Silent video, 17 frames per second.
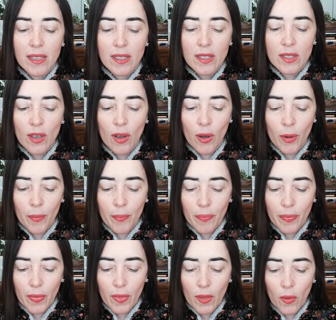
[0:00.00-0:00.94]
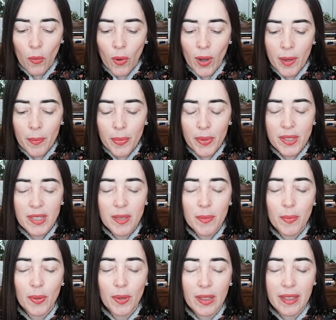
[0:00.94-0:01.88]
So one
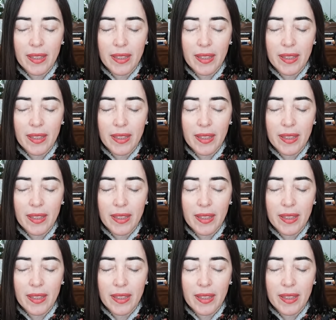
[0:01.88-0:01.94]
principle